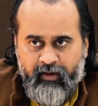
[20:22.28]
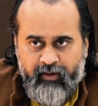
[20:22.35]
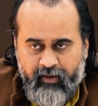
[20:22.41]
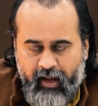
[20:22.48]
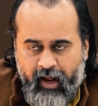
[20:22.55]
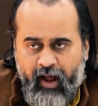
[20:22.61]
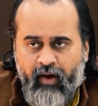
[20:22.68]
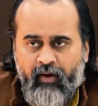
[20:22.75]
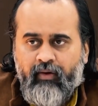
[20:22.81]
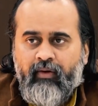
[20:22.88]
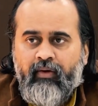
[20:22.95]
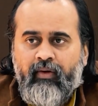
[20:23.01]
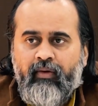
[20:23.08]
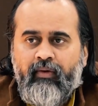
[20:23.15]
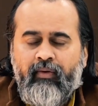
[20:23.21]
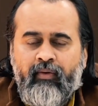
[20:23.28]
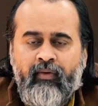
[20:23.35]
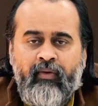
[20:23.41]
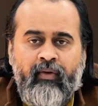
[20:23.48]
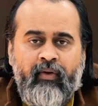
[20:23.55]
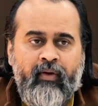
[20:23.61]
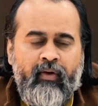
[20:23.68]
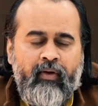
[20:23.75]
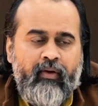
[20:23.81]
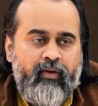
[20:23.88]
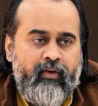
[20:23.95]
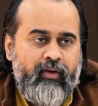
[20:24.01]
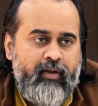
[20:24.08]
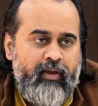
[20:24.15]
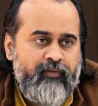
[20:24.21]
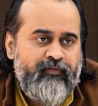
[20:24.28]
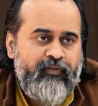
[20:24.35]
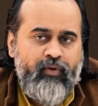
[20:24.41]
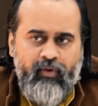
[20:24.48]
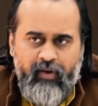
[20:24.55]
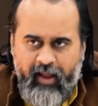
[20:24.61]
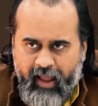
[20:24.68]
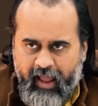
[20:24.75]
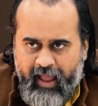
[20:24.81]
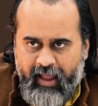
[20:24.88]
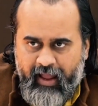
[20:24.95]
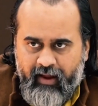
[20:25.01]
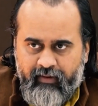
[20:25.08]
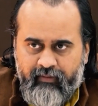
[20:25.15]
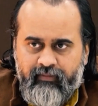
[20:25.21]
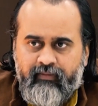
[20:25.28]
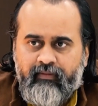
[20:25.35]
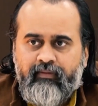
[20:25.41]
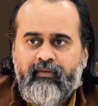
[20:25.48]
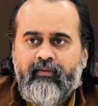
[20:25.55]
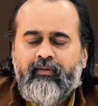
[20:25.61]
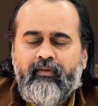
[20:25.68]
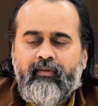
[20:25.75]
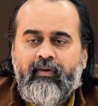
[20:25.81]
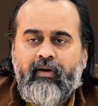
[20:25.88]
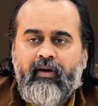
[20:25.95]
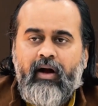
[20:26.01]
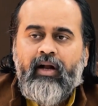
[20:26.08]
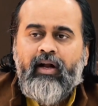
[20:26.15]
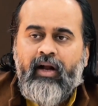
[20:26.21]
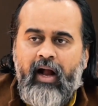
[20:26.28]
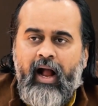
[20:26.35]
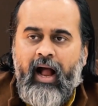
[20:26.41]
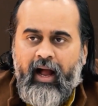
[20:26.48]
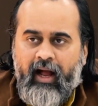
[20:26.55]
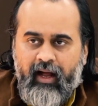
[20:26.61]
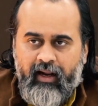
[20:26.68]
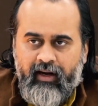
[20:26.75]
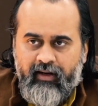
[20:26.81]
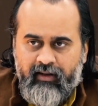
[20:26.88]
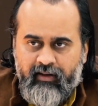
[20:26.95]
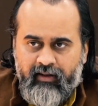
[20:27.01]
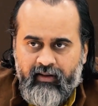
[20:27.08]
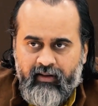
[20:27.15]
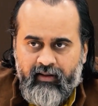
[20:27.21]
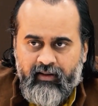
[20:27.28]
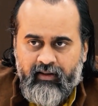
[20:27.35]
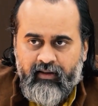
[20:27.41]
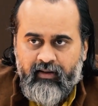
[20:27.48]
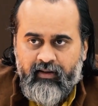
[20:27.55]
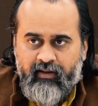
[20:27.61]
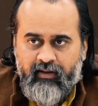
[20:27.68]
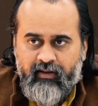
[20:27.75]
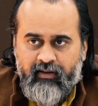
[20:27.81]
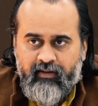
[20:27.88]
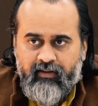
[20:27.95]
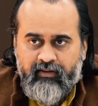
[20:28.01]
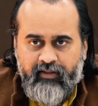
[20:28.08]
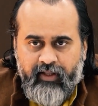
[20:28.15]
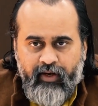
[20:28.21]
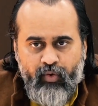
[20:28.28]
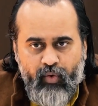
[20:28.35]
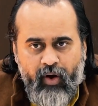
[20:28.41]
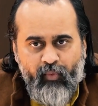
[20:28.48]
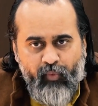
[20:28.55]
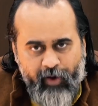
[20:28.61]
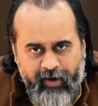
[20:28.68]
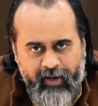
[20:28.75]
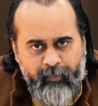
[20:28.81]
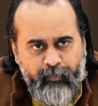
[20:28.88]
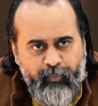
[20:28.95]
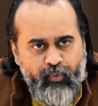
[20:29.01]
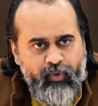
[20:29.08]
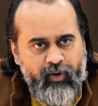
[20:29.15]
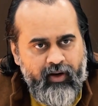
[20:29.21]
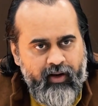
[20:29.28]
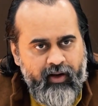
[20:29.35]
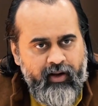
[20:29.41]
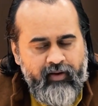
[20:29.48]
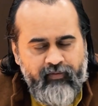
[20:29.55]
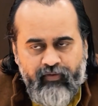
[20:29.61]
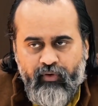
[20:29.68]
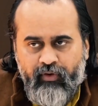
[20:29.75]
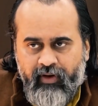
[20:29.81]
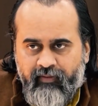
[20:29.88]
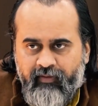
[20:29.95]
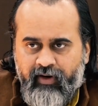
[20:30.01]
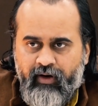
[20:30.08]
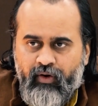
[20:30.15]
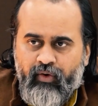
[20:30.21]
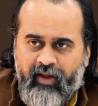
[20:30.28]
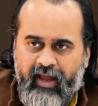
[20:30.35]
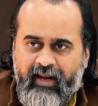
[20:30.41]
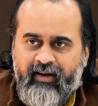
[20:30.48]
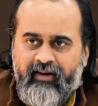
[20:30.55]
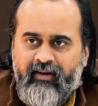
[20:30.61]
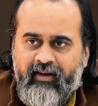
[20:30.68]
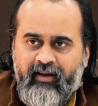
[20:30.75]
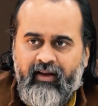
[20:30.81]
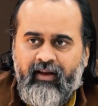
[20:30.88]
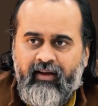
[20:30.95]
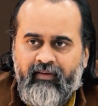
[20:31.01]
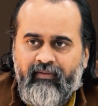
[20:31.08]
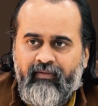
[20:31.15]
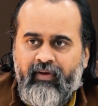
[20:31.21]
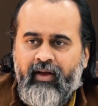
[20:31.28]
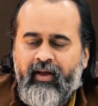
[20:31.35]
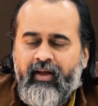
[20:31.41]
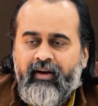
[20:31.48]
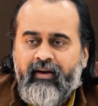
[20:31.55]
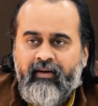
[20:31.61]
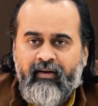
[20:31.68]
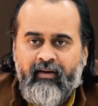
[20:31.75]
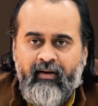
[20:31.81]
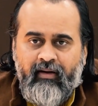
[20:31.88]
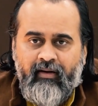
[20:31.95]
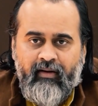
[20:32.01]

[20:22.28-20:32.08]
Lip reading: Now, if you have a car, then you are very poor if you live in a locality where